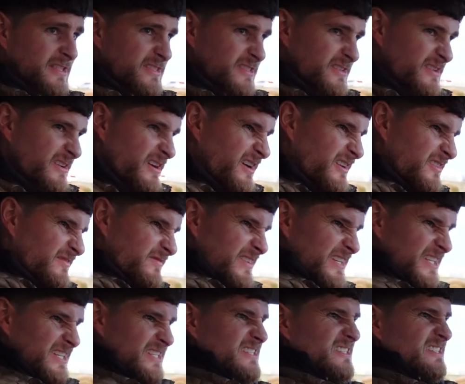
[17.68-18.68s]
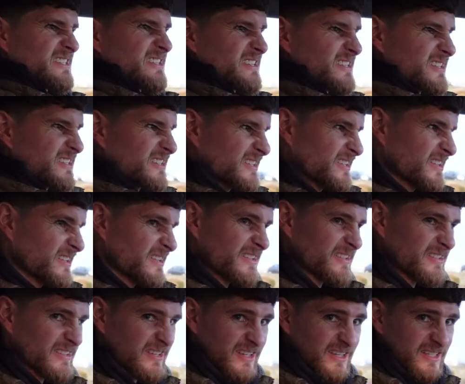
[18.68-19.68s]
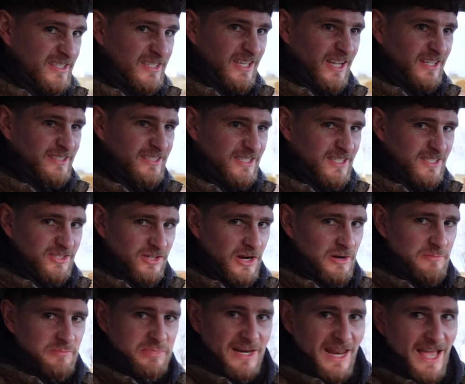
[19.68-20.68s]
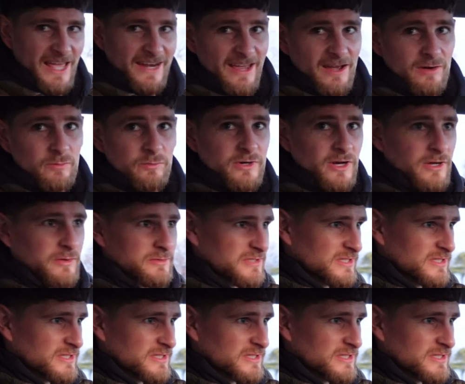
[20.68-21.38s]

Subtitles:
that I've been starting to try and plan out what